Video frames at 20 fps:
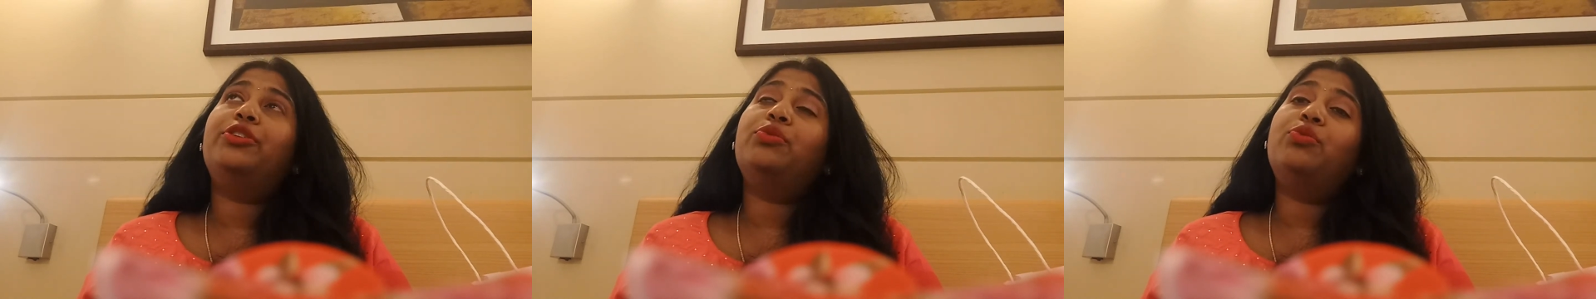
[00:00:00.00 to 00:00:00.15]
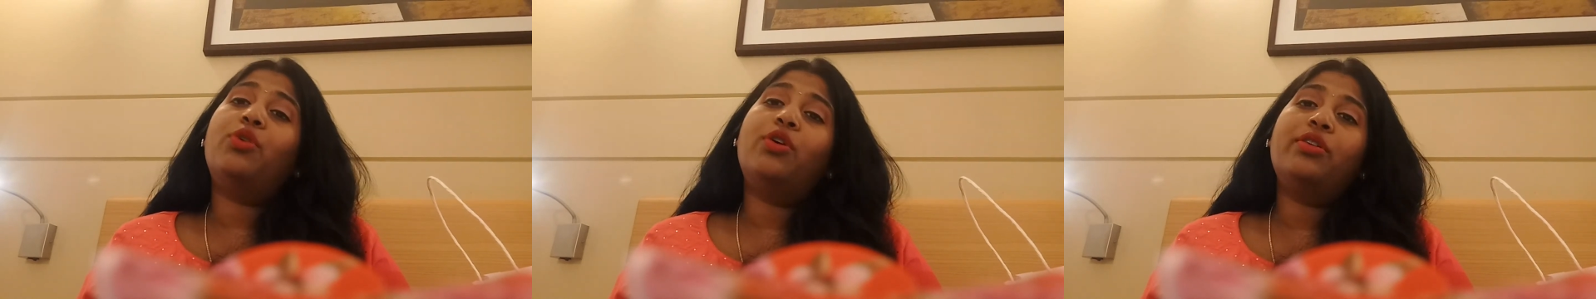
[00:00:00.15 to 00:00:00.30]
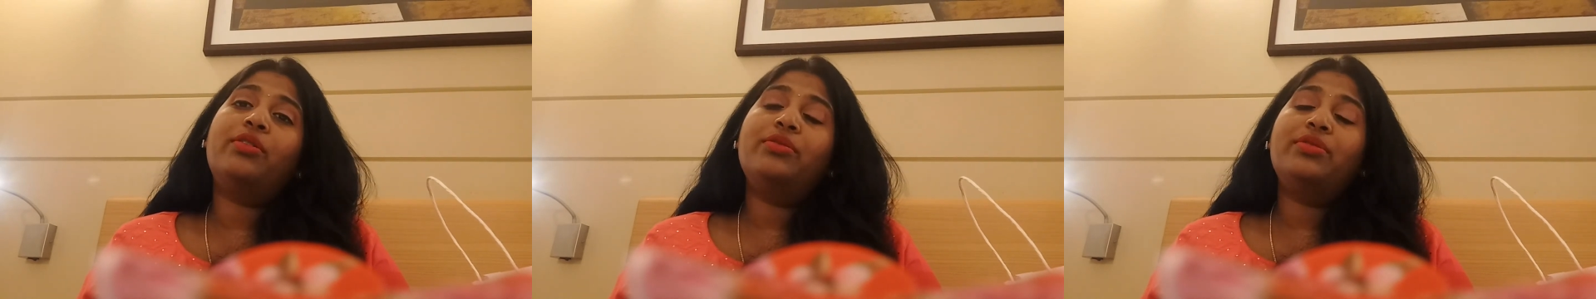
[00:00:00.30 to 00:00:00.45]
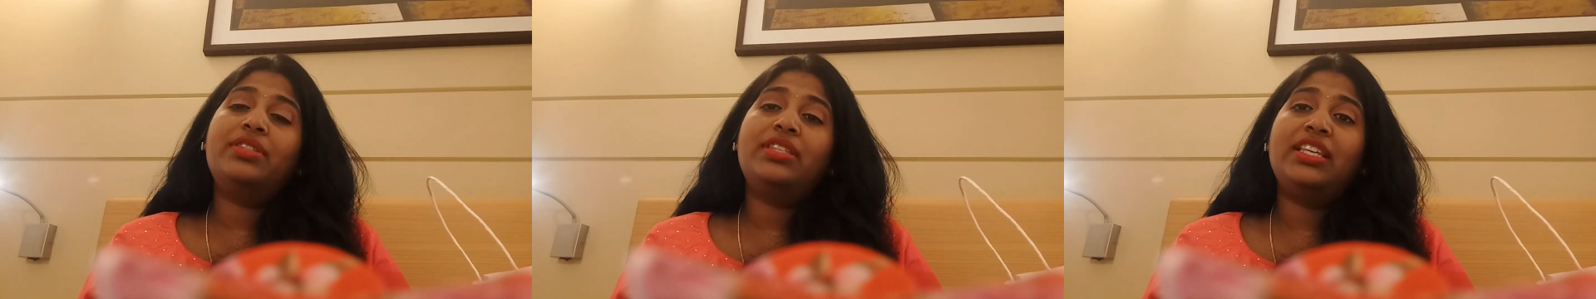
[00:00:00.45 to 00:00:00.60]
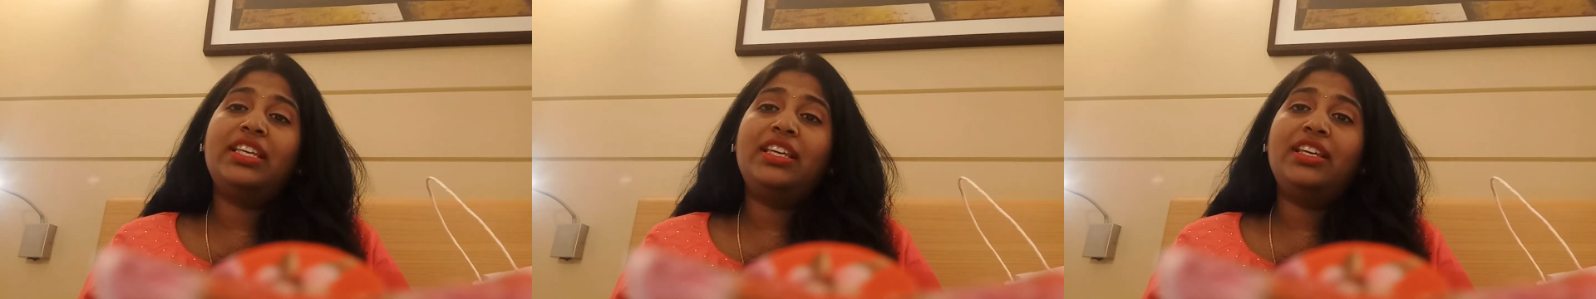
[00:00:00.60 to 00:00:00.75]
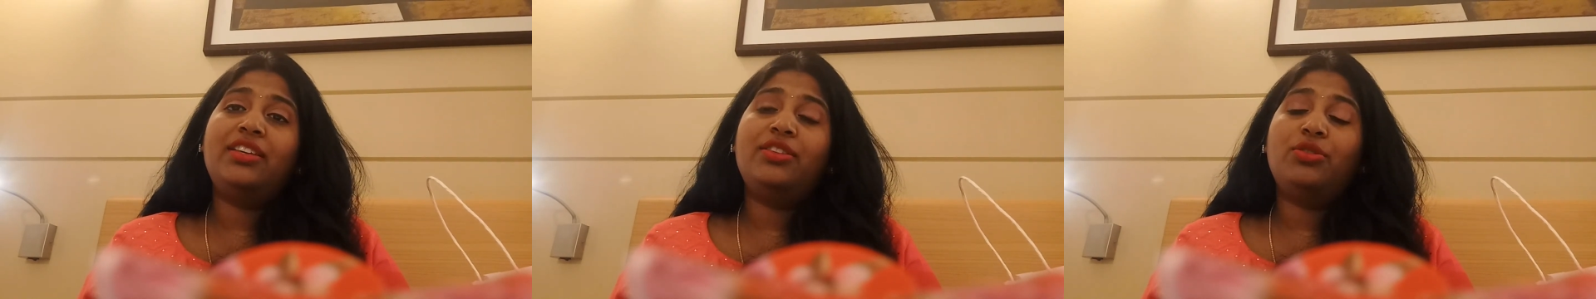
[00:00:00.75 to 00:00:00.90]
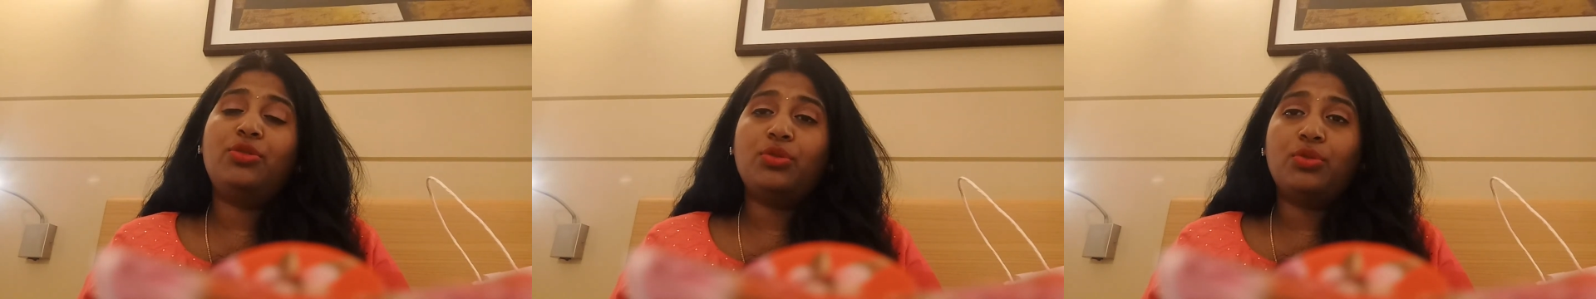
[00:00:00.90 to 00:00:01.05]
you want to
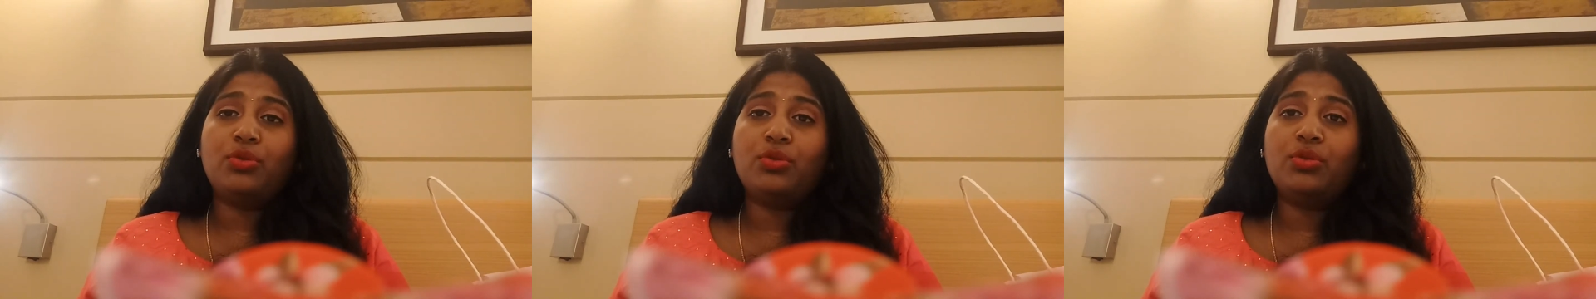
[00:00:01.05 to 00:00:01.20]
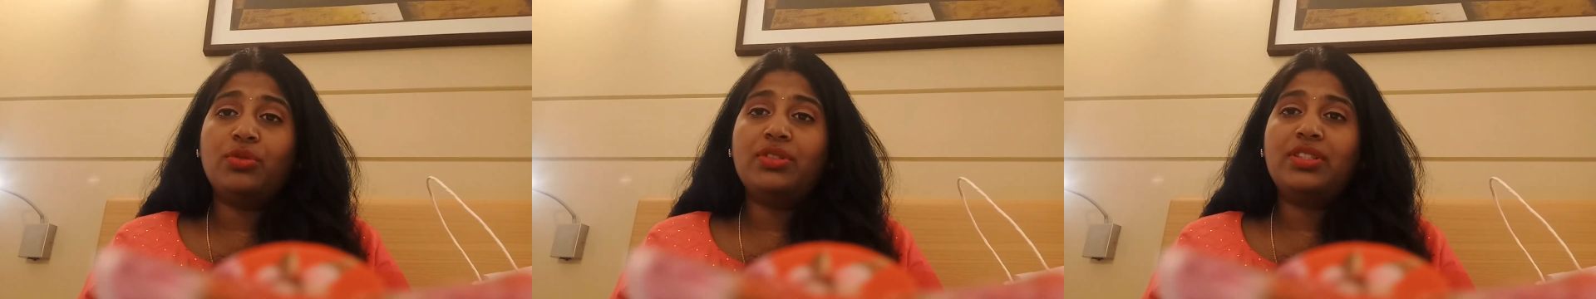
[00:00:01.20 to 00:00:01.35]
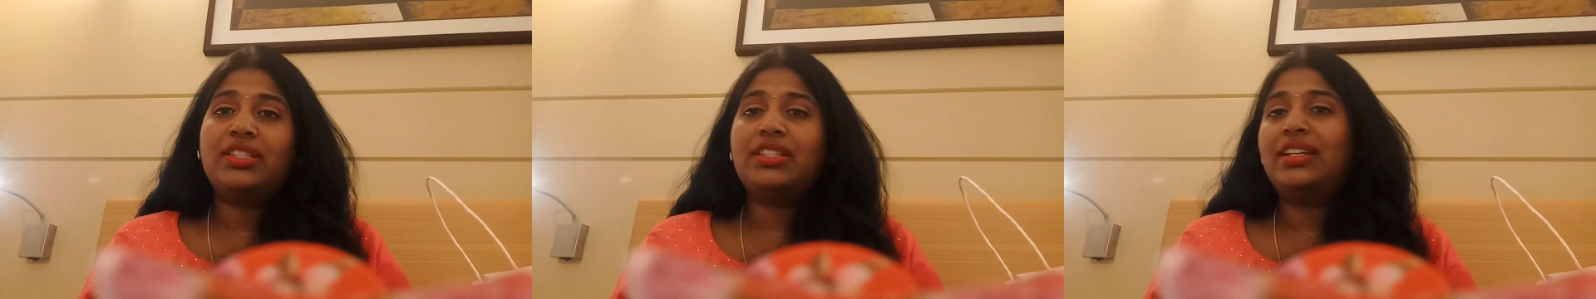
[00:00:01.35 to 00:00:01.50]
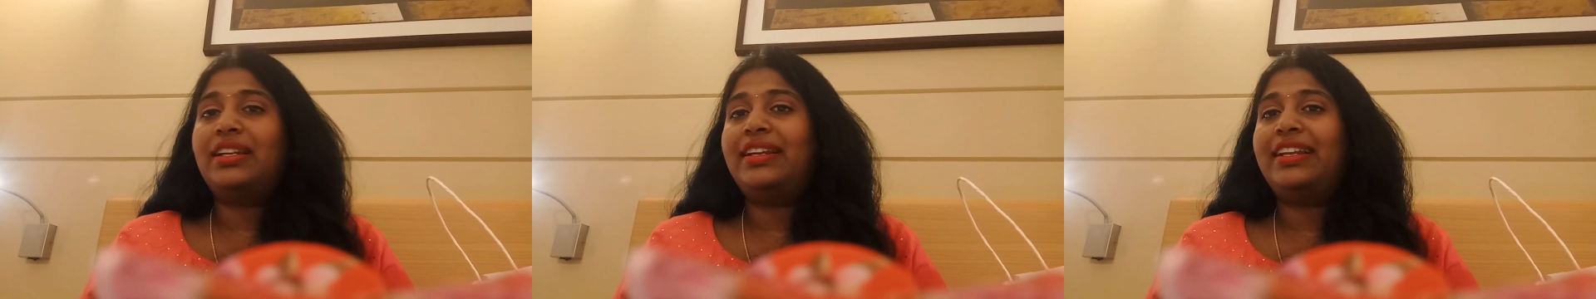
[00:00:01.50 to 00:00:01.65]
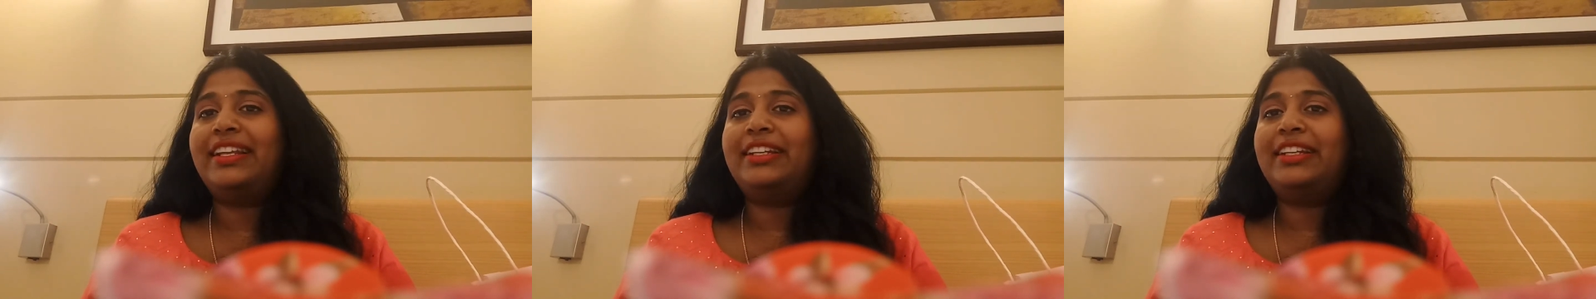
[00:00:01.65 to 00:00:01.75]
see those,